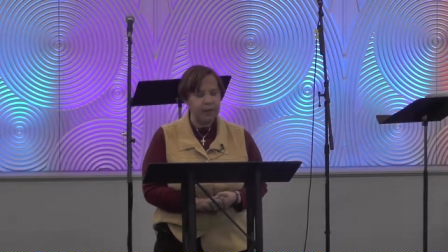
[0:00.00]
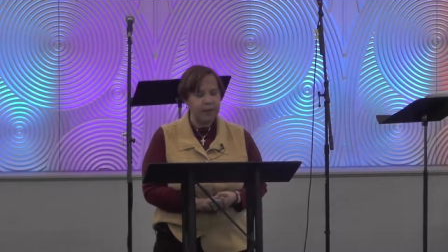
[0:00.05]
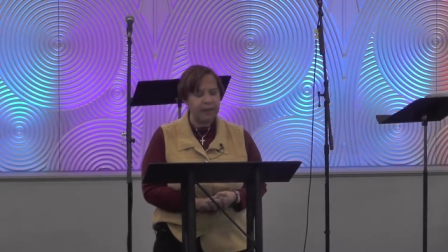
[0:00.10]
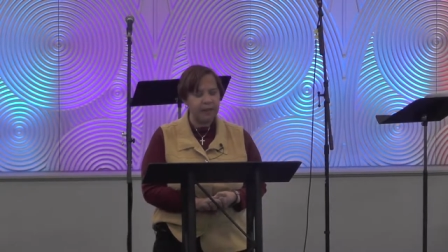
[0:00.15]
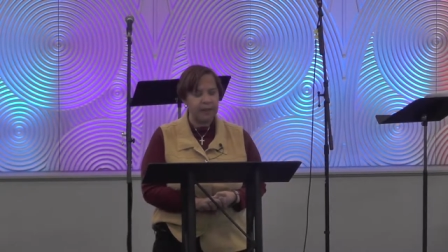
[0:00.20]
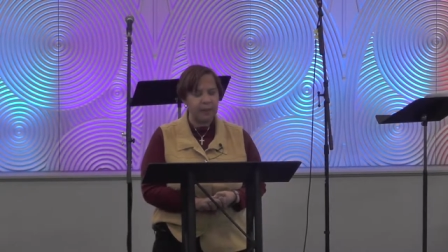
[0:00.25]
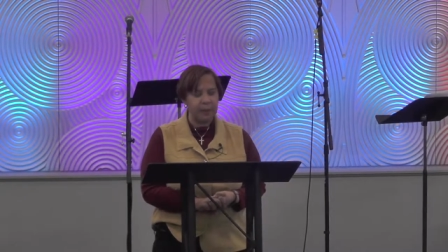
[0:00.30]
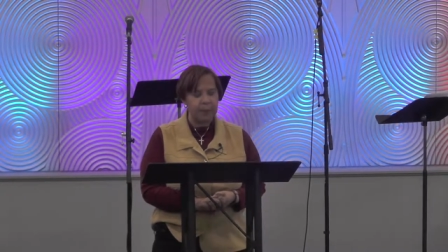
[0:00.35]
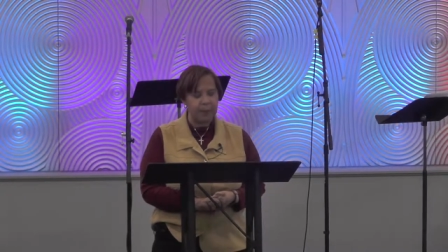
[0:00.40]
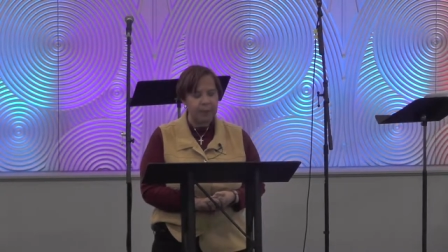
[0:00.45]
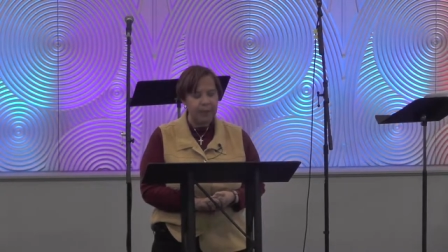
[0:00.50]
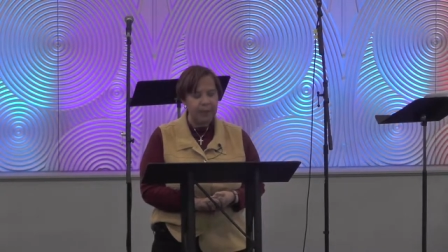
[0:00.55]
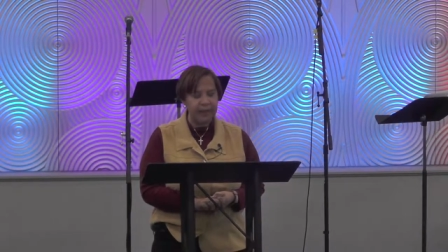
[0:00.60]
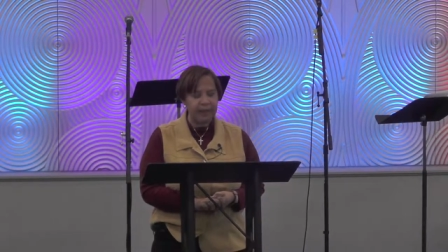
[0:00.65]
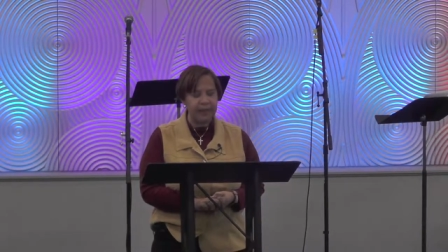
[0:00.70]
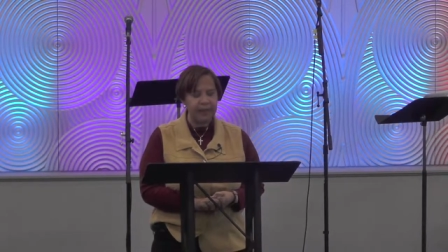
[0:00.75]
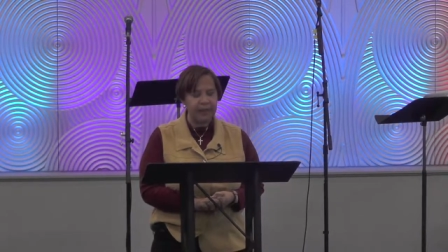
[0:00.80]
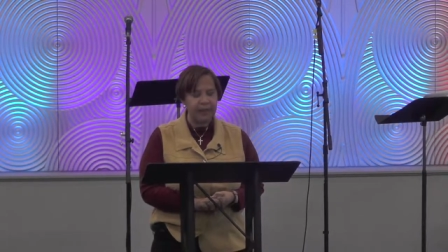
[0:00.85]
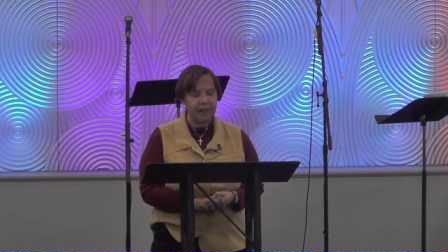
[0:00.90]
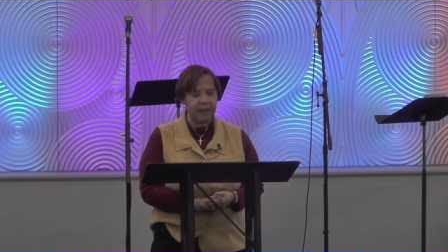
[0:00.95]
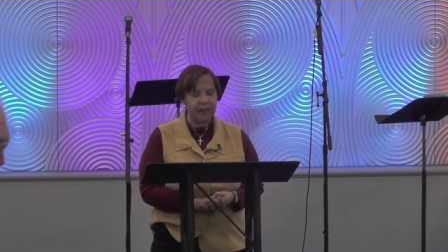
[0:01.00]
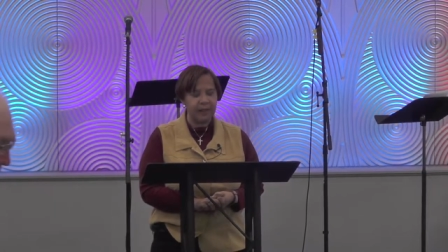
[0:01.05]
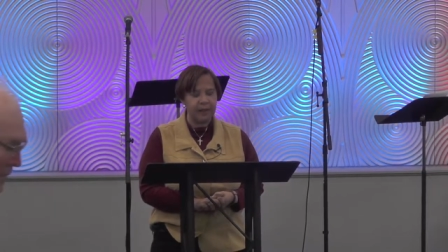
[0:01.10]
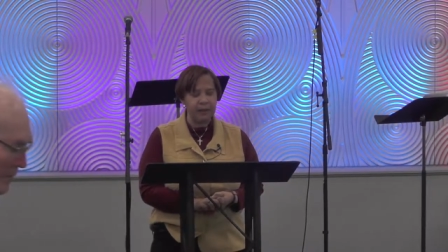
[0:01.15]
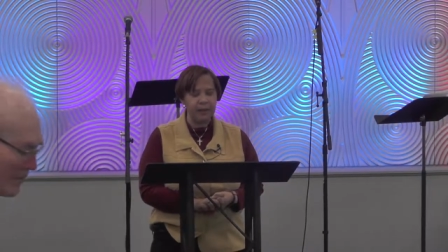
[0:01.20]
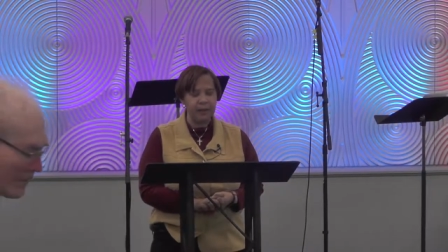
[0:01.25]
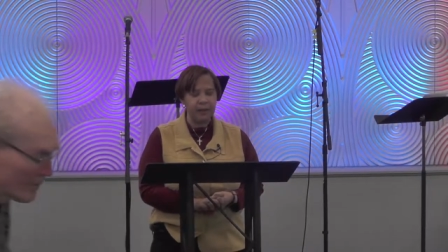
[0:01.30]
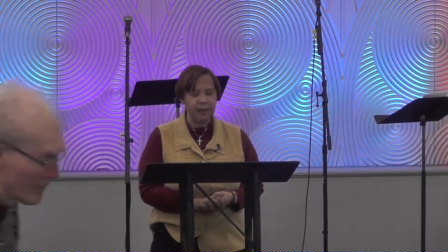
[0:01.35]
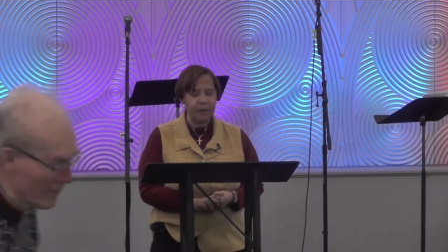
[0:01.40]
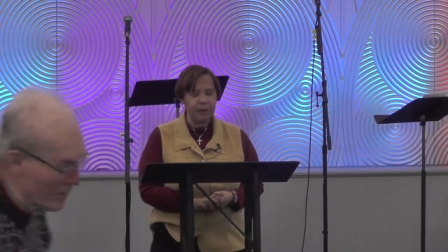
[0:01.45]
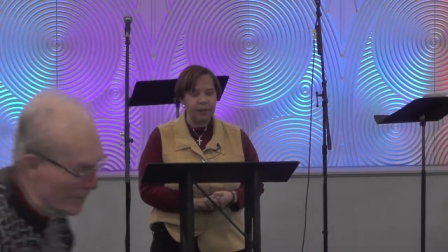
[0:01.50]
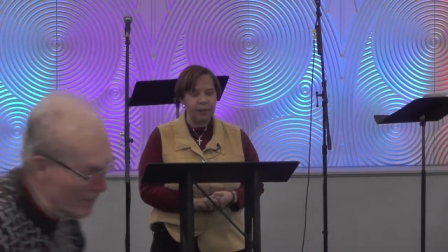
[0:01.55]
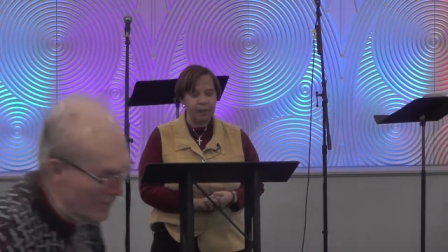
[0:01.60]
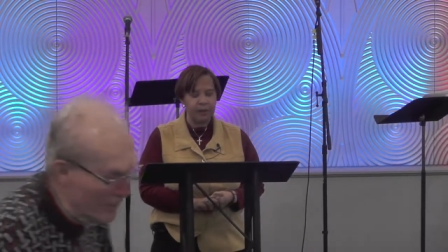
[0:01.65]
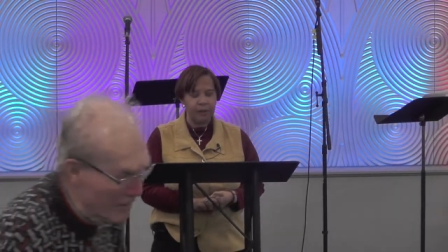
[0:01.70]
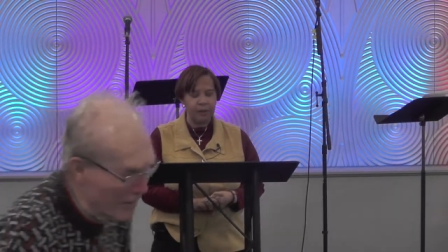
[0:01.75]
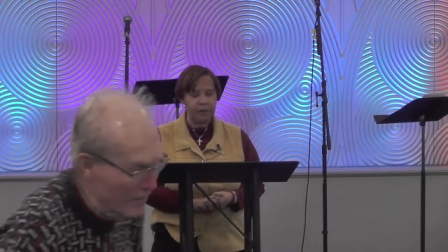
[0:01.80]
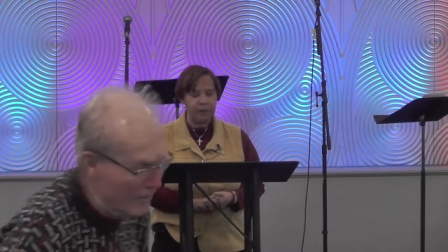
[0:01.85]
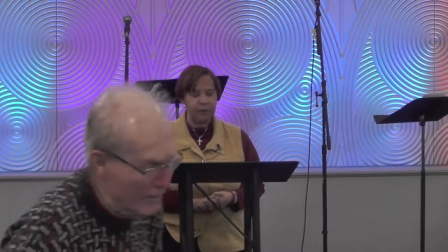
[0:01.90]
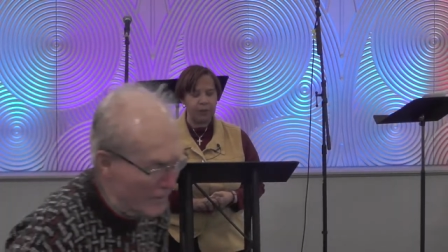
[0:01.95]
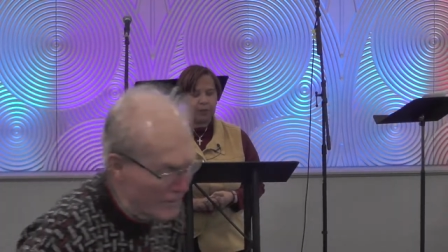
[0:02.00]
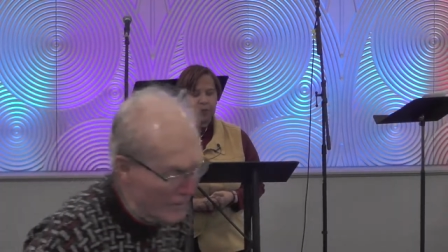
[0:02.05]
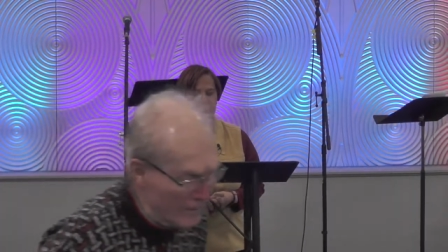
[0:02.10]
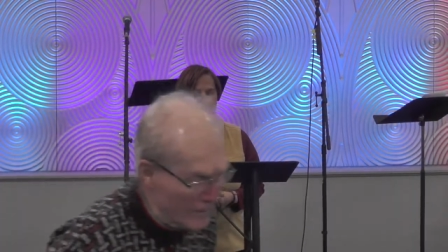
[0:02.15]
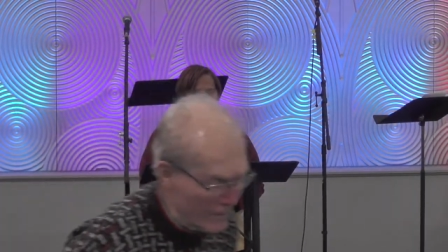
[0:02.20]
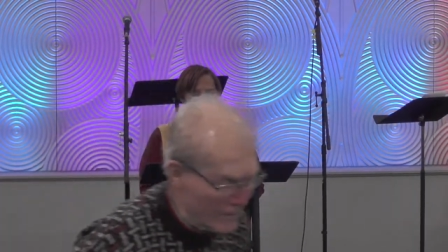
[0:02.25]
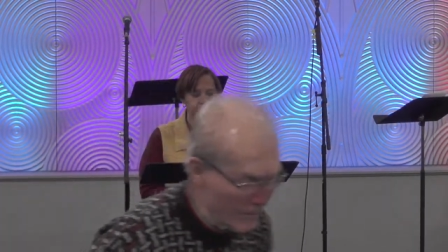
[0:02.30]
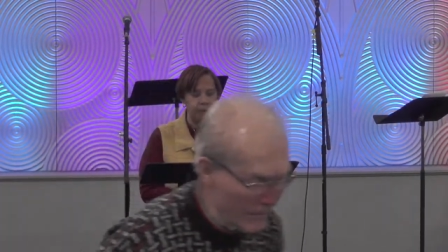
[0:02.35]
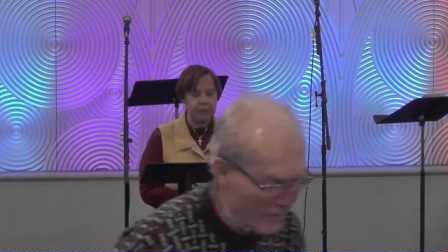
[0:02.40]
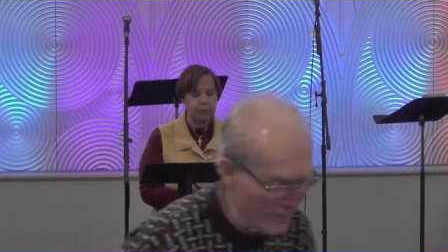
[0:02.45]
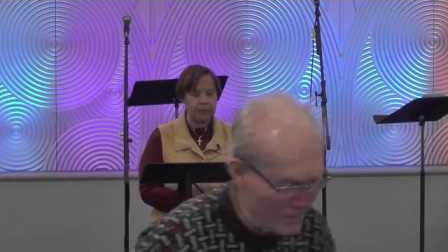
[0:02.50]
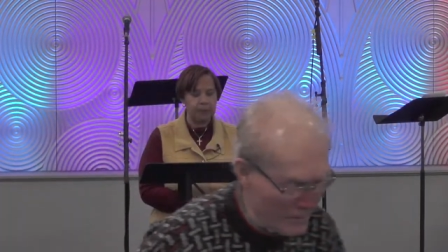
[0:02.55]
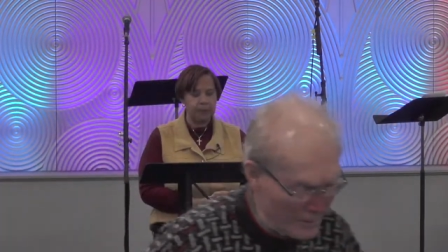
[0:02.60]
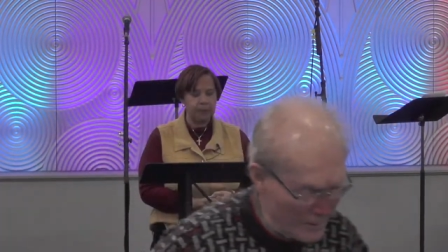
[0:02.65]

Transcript: is the best thing you could do for Him.